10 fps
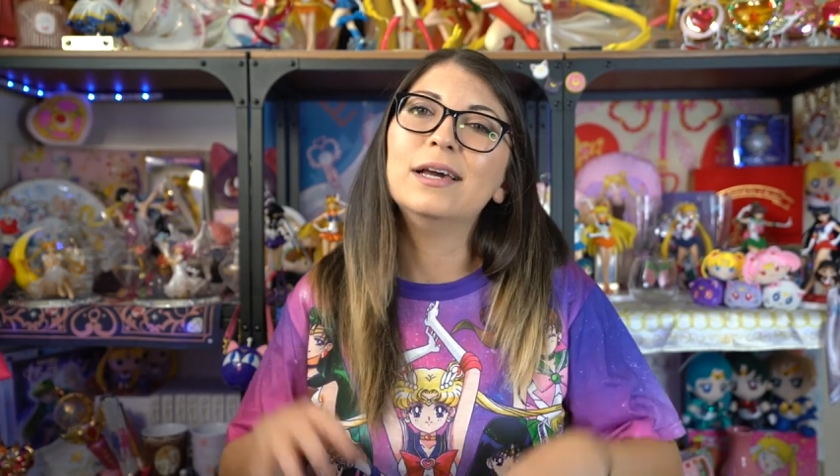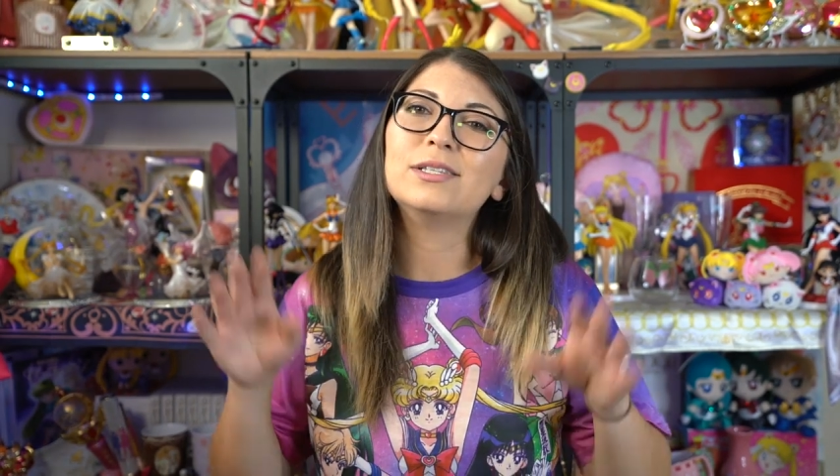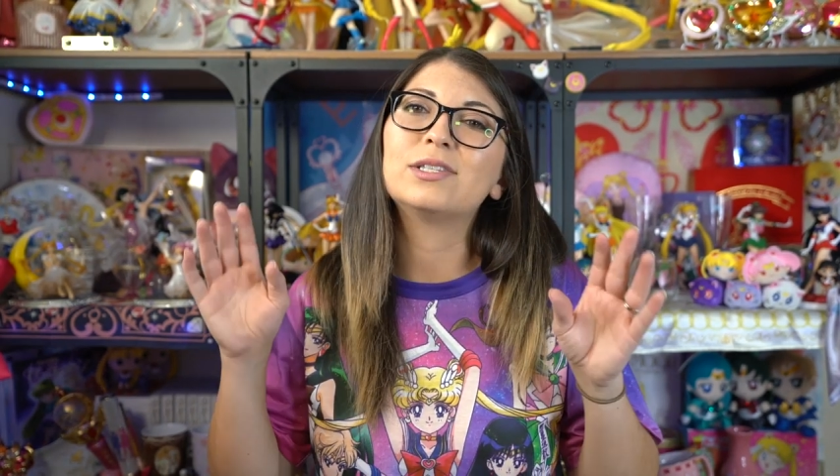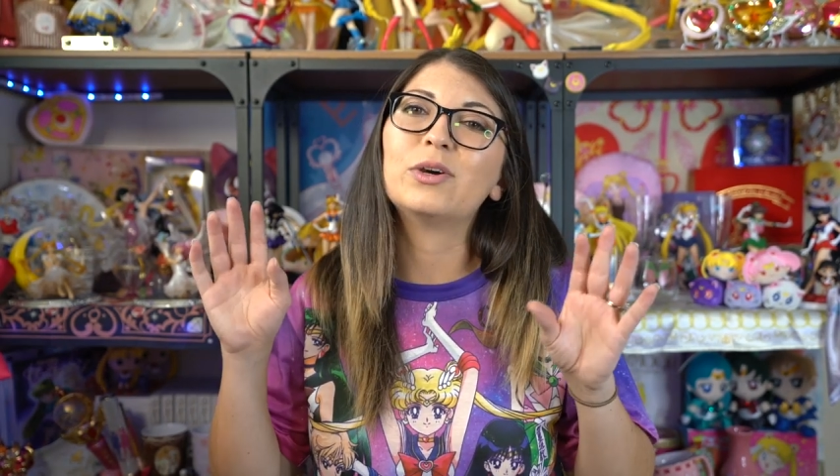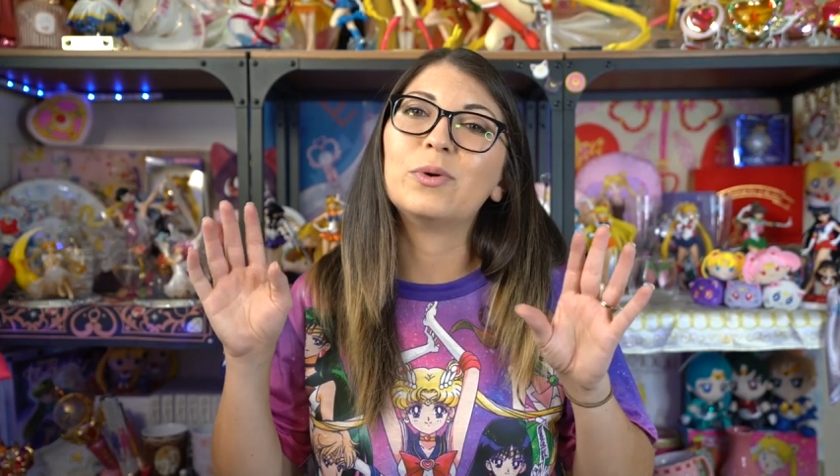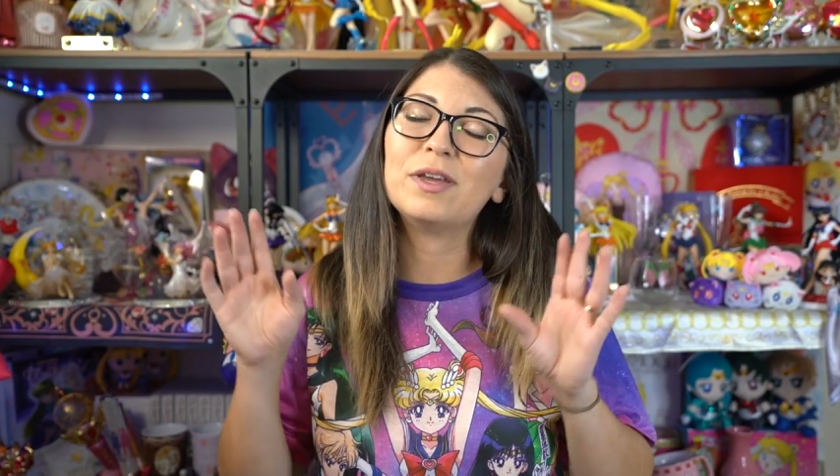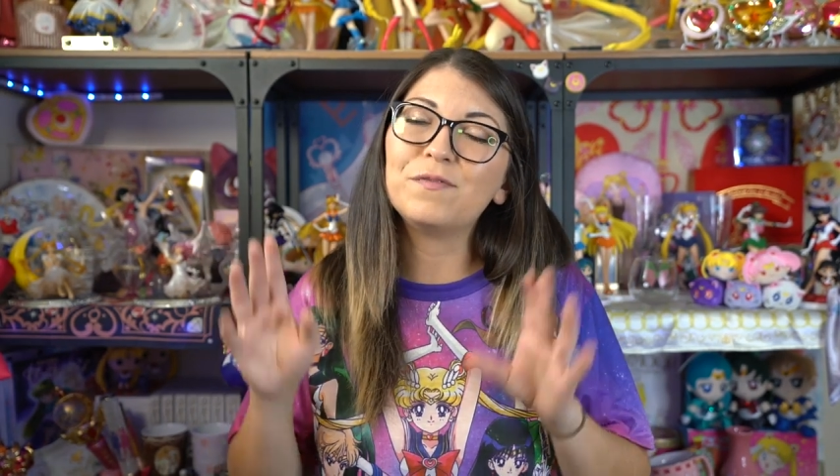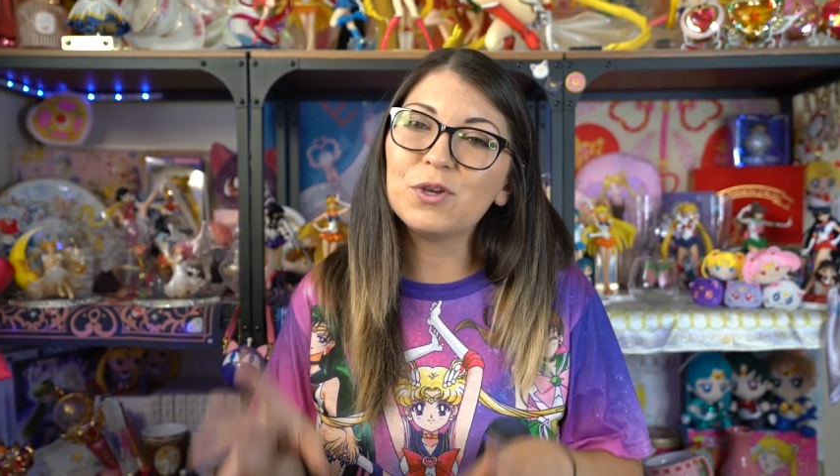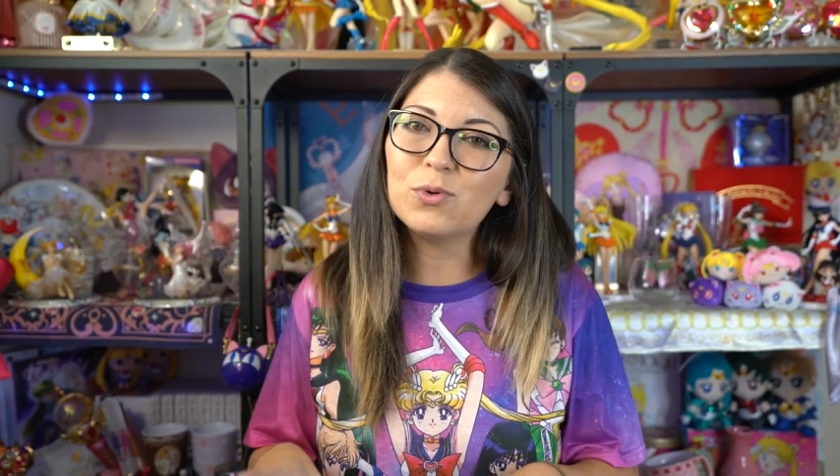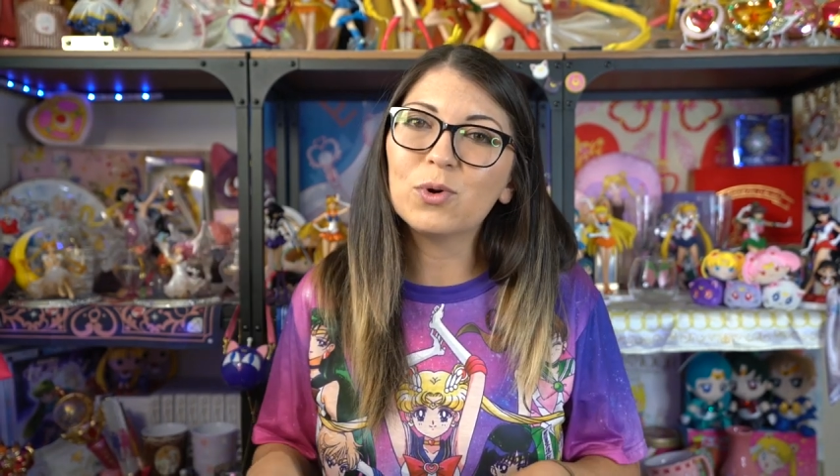So
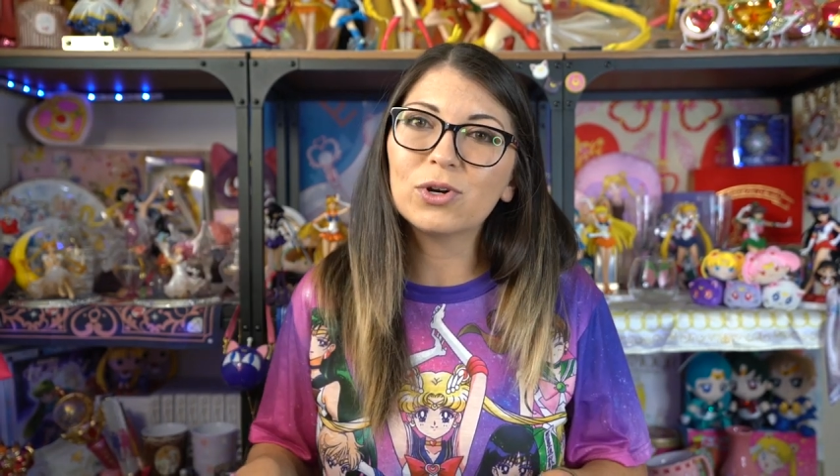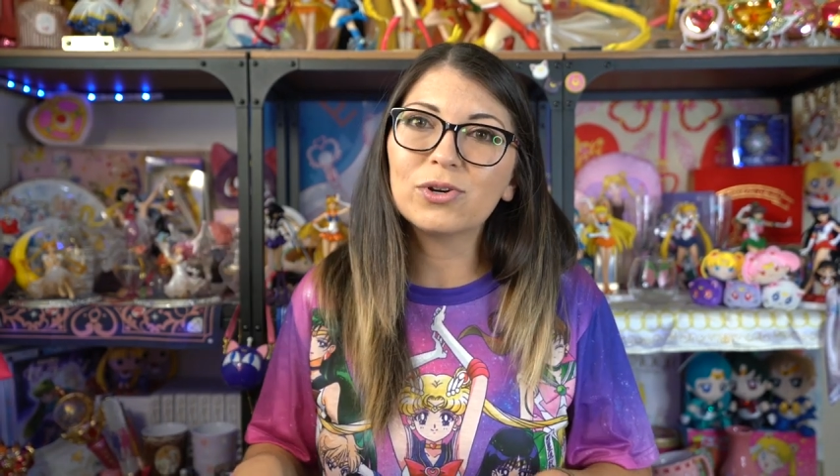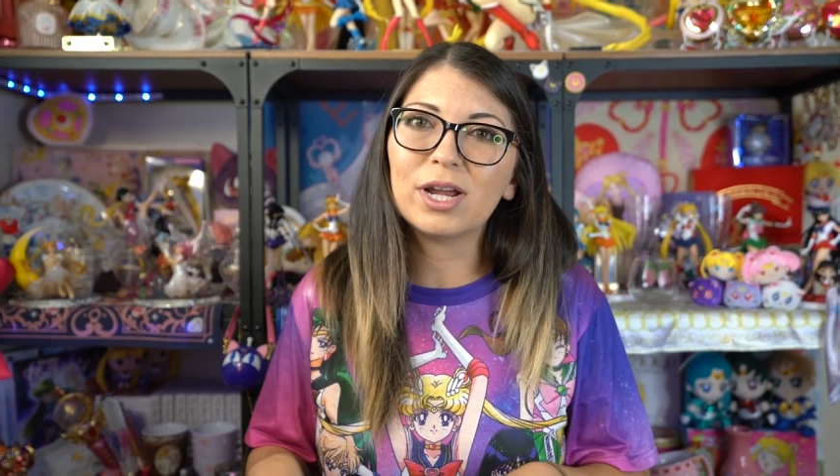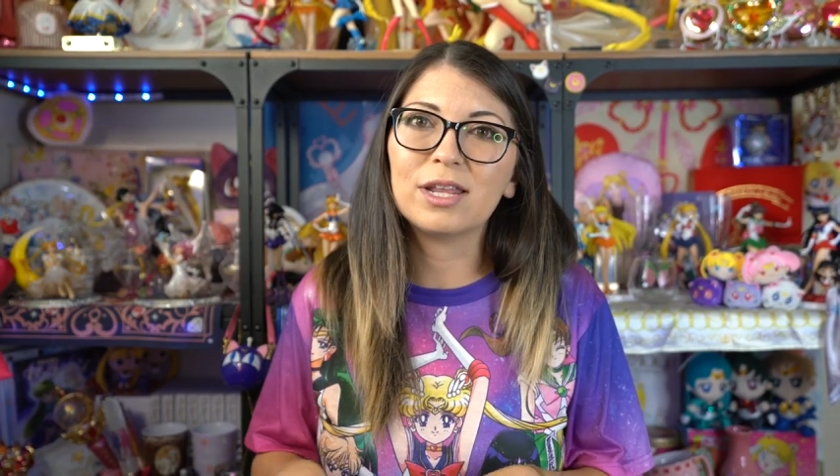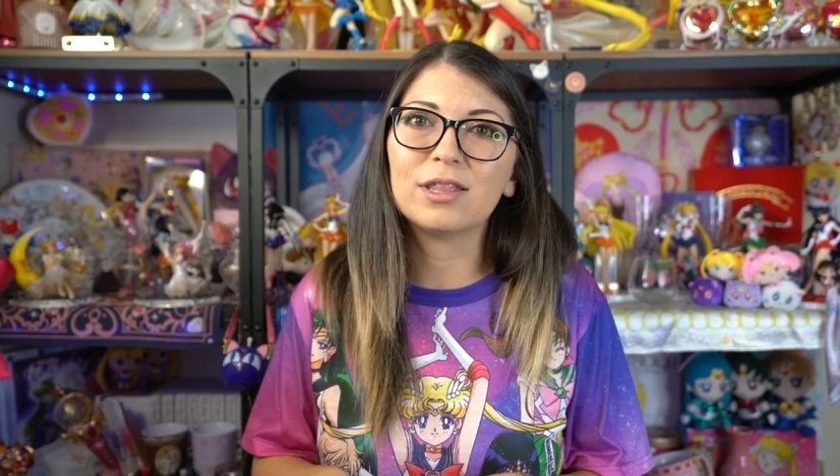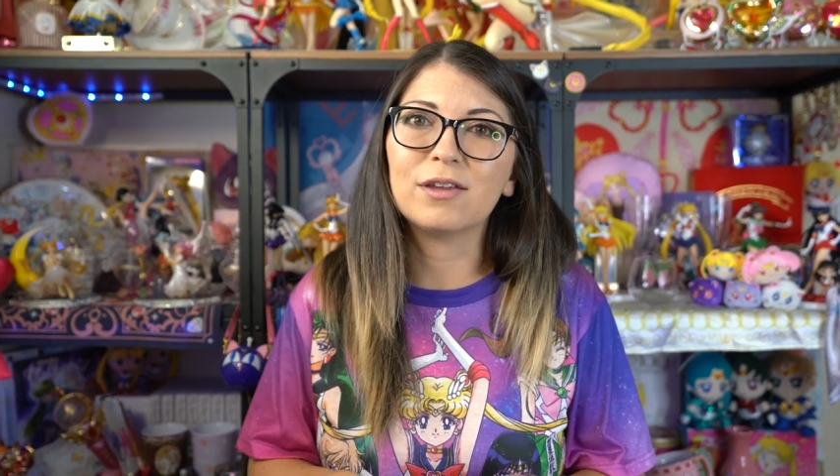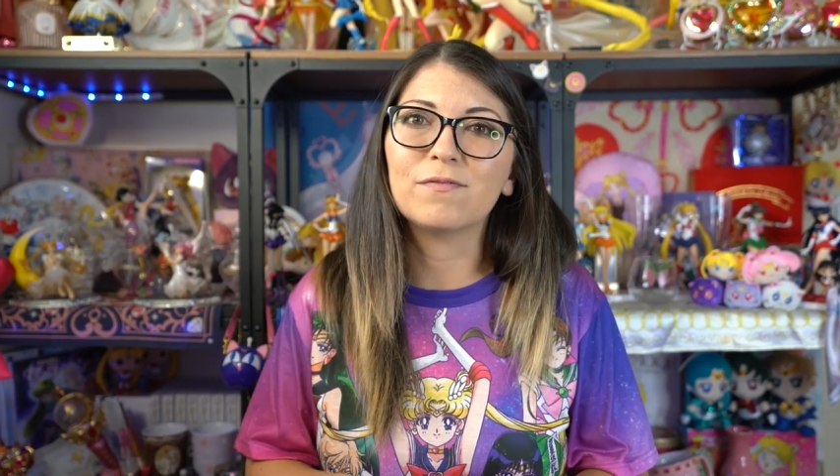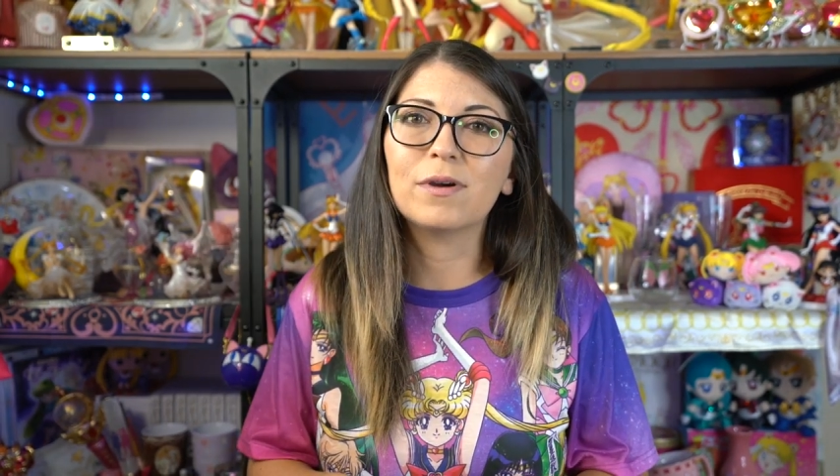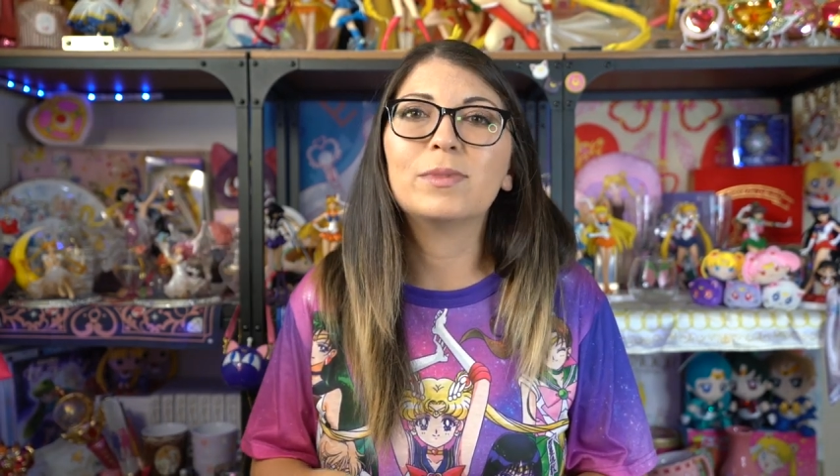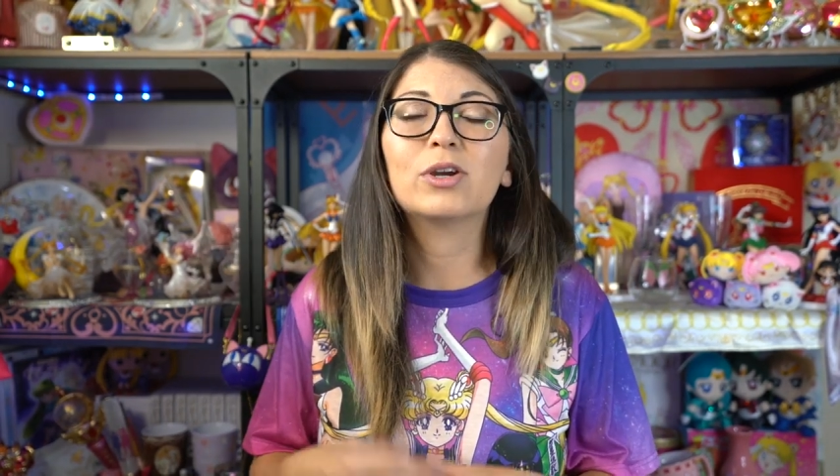if you order anything
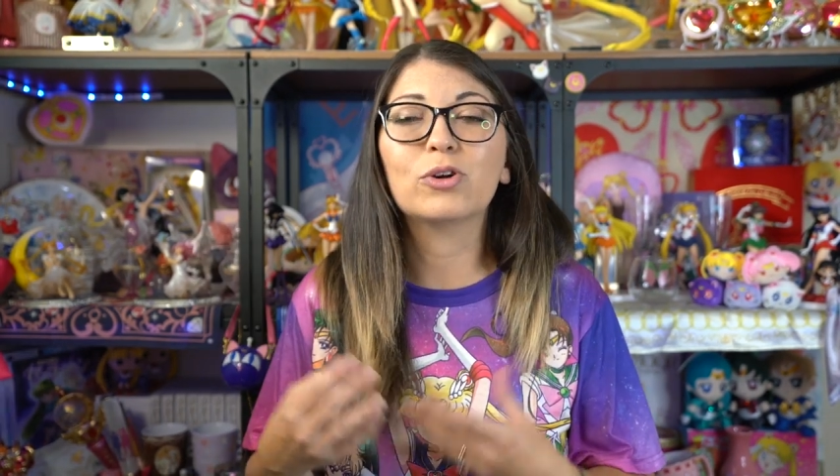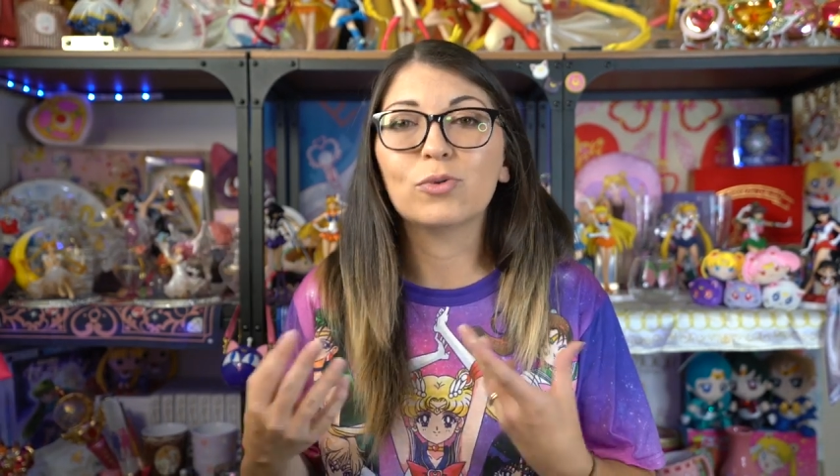from there,